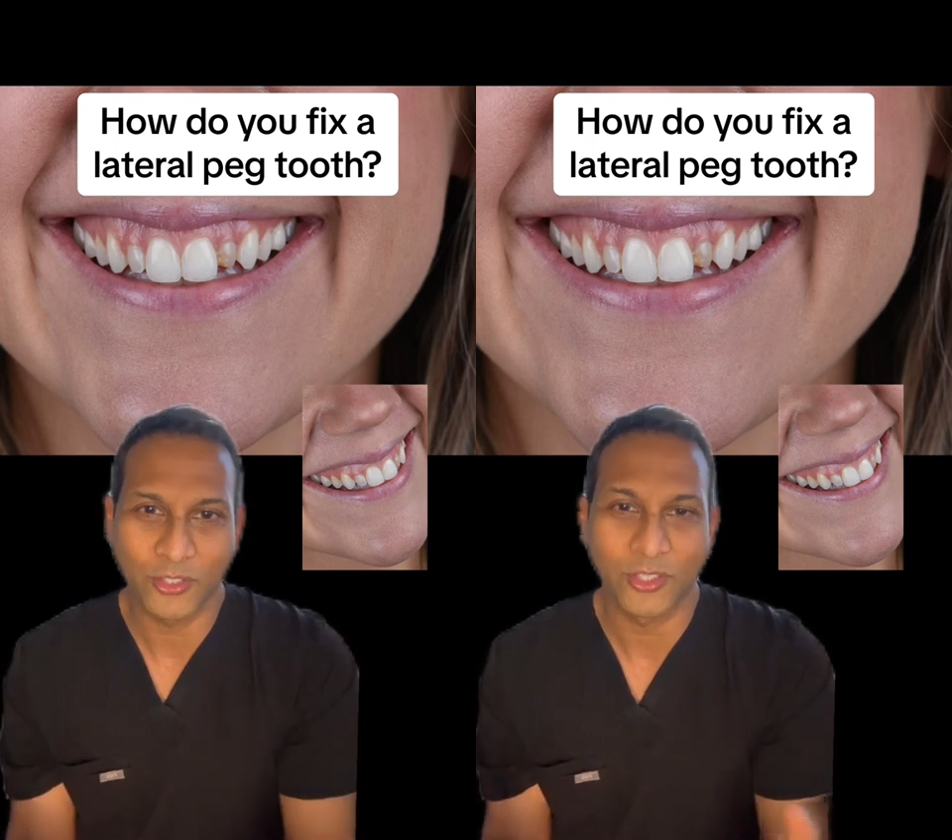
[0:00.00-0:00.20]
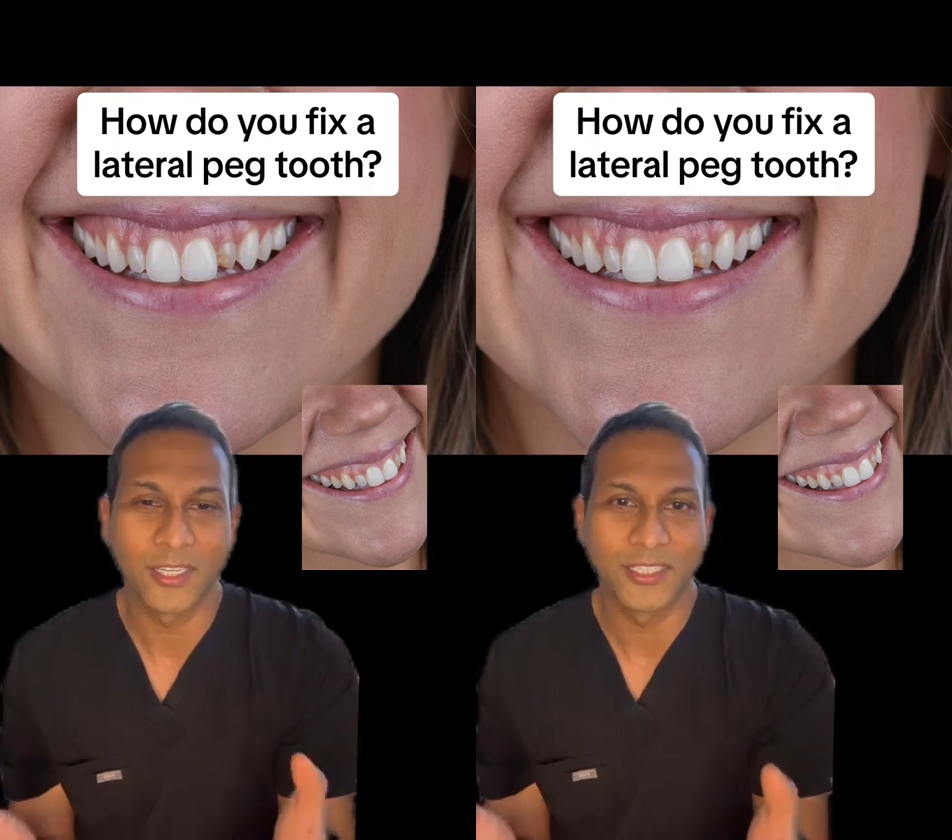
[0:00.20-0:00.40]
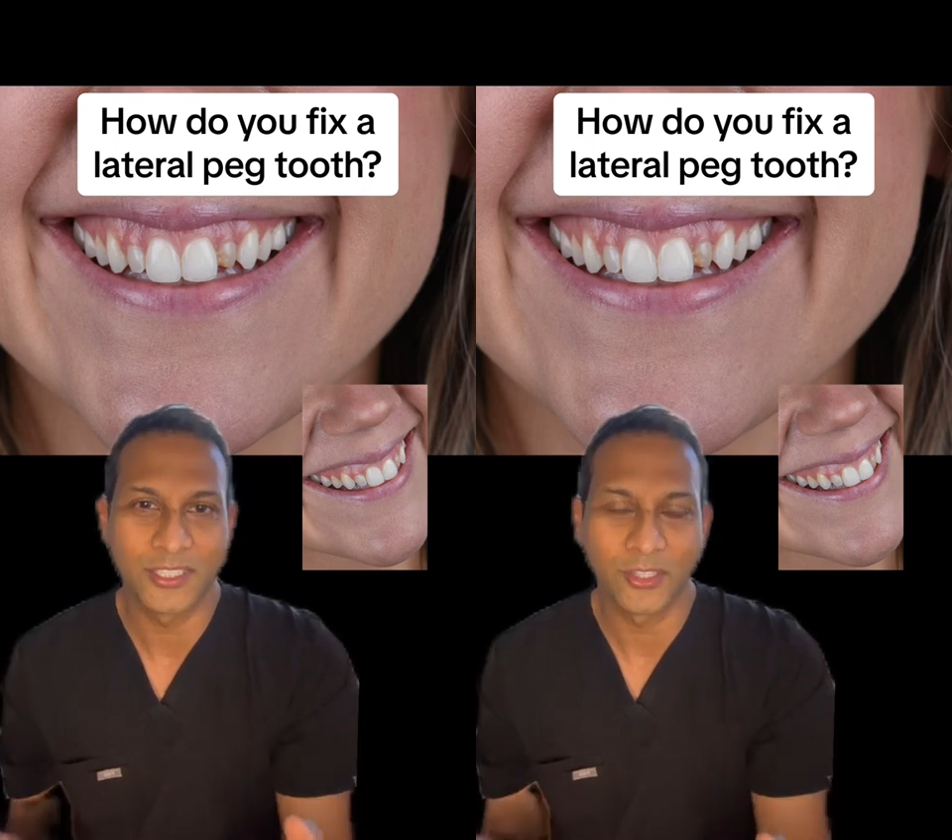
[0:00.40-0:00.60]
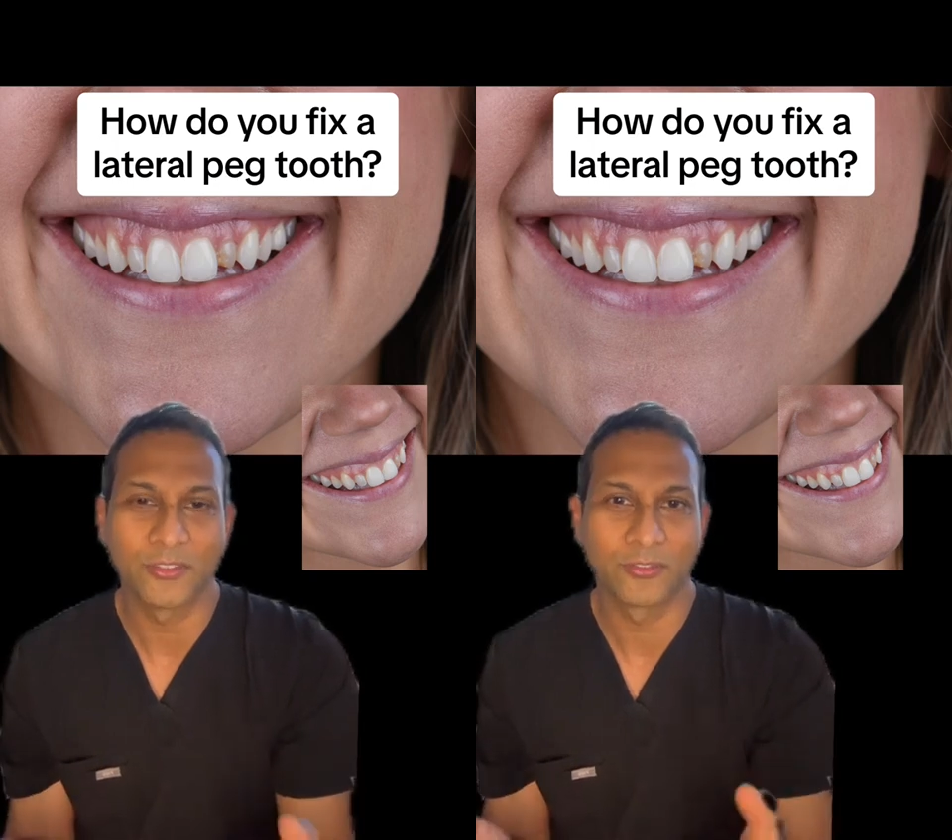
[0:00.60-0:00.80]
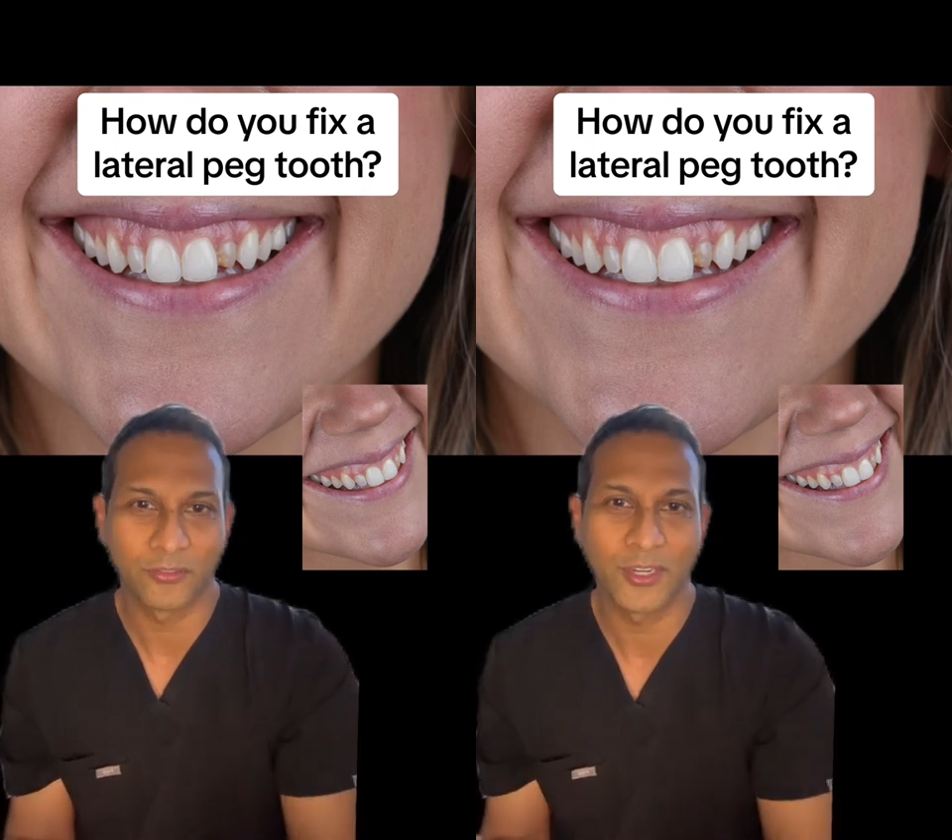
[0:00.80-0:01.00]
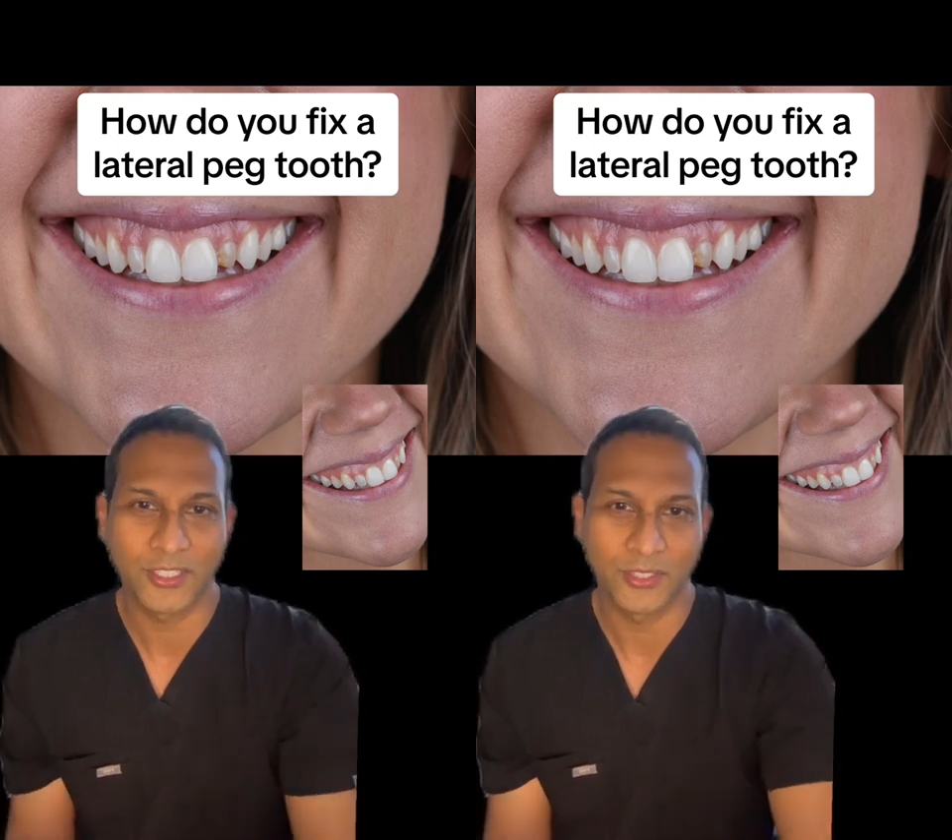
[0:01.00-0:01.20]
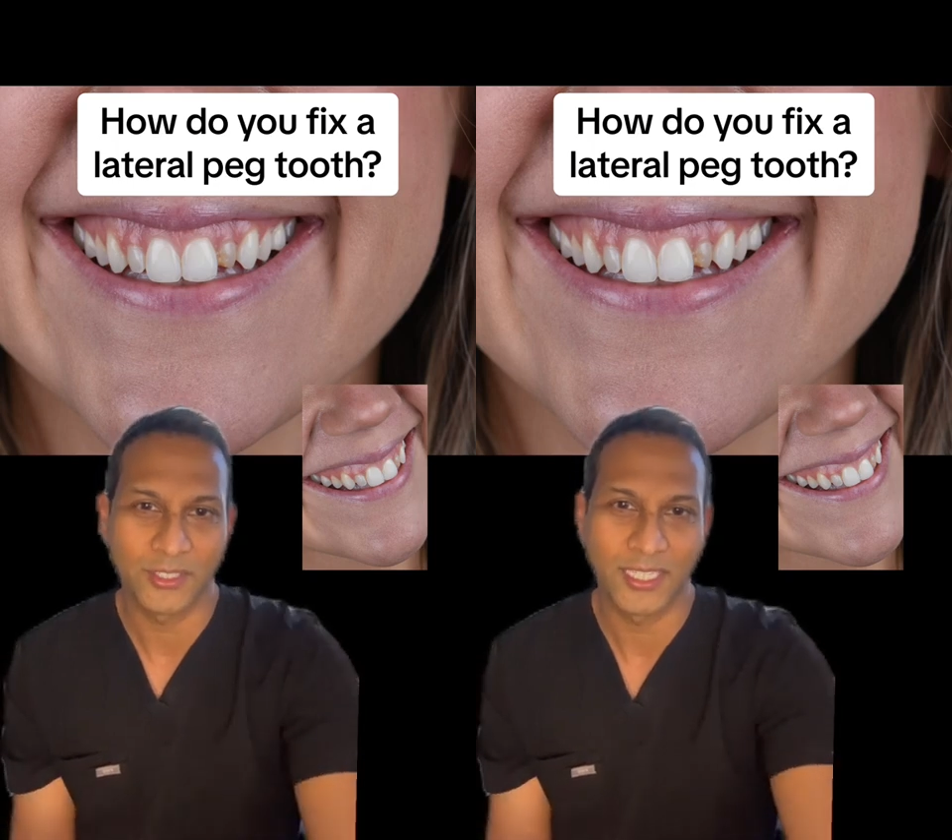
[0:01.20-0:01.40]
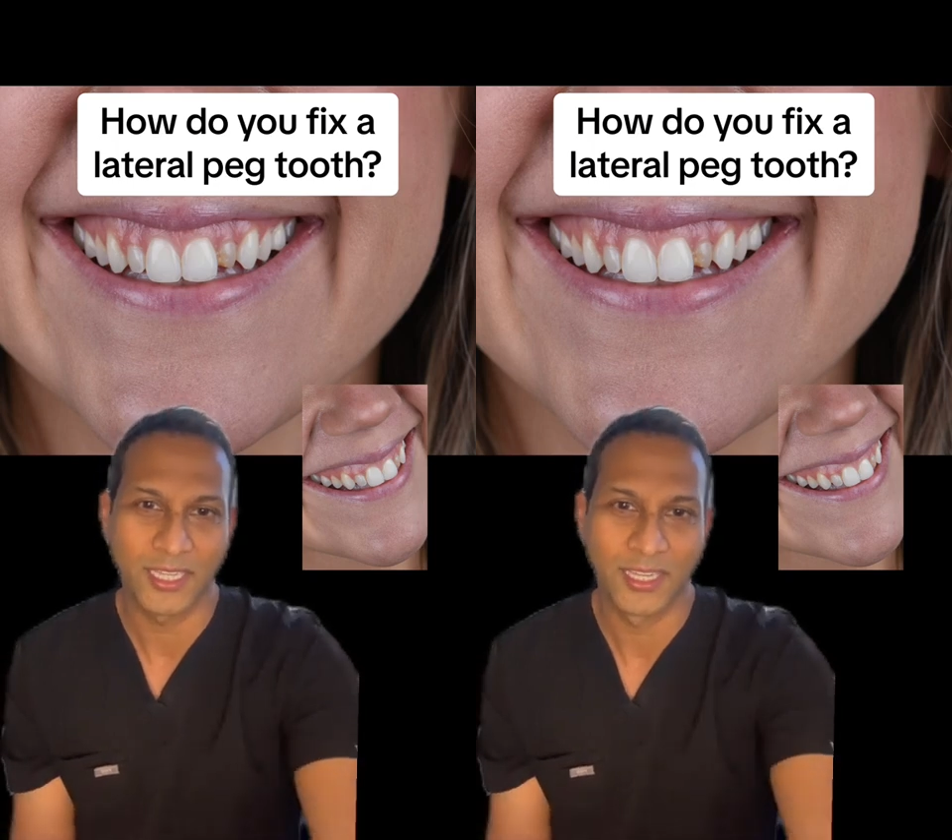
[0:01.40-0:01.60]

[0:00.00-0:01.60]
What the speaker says: adult front two teeth.